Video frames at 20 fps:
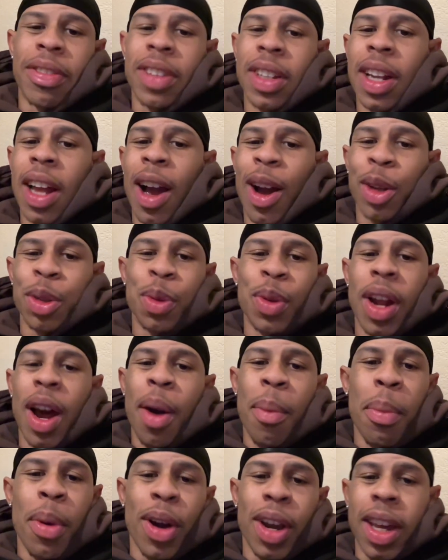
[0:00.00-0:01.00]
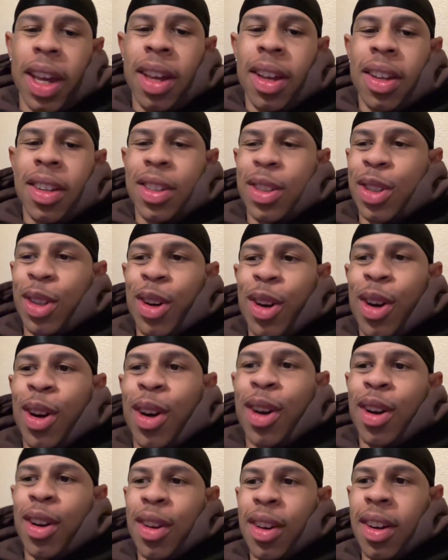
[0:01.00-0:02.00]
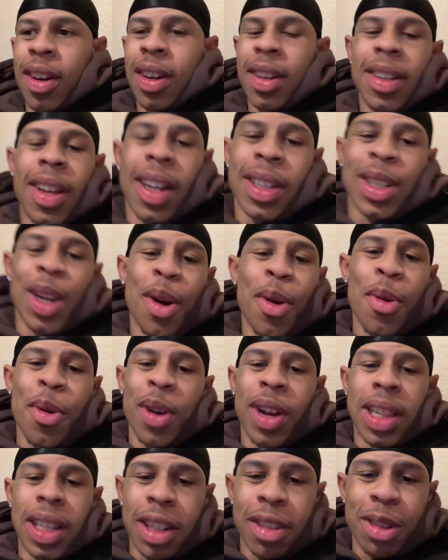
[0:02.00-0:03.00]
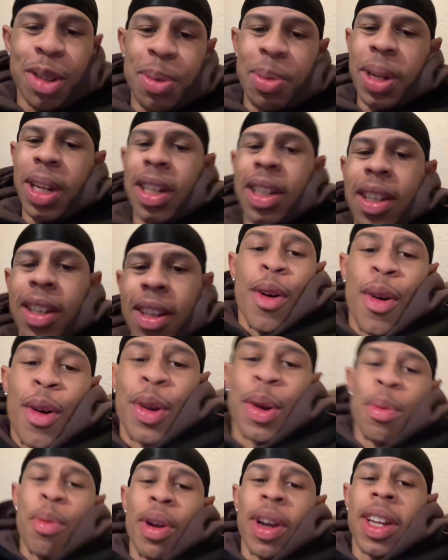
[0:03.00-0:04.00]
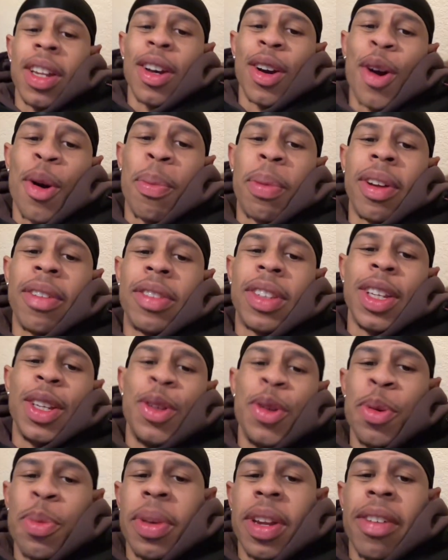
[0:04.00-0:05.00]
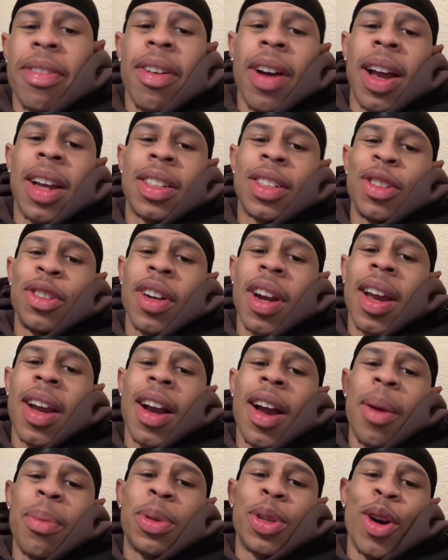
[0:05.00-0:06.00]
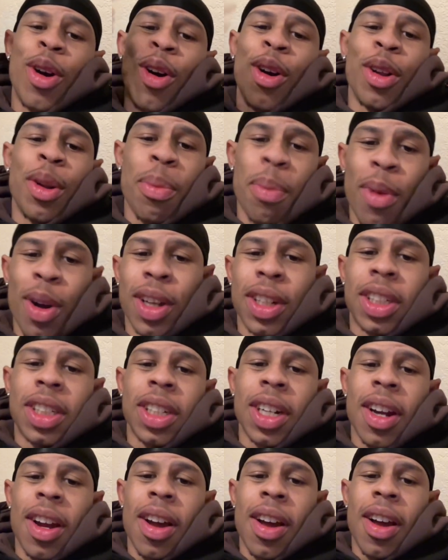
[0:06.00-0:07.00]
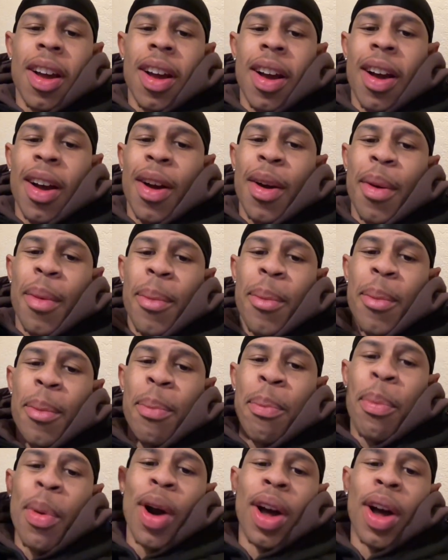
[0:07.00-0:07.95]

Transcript: in the house without a bucket, so that's how we're clearing up the leak. Gonna bring in a couple of dehumidifiers to try and capture all the moisture. But at